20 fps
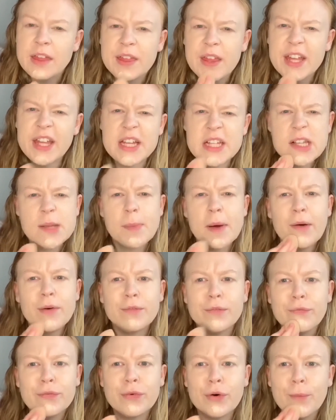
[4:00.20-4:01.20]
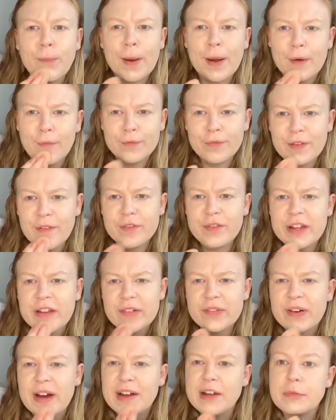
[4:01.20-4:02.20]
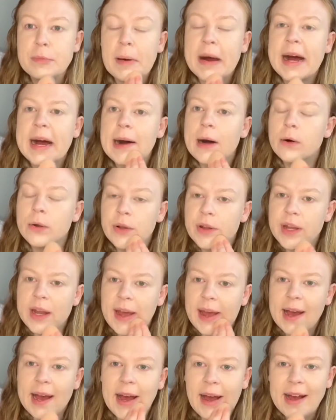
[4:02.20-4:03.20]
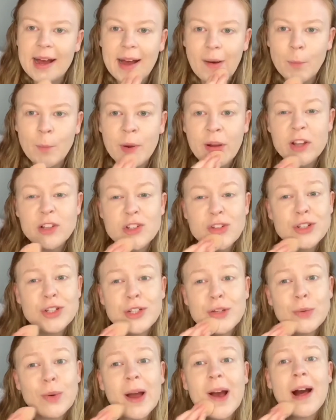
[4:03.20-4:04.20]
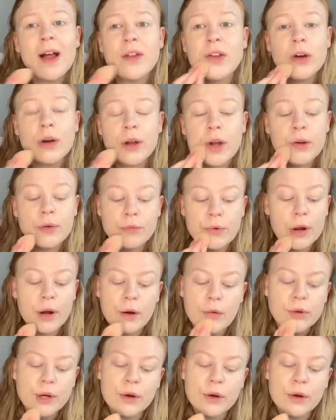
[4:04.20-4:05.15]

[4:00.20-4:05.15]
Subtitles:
it's about £4.50, £5, which you cannot go wrong.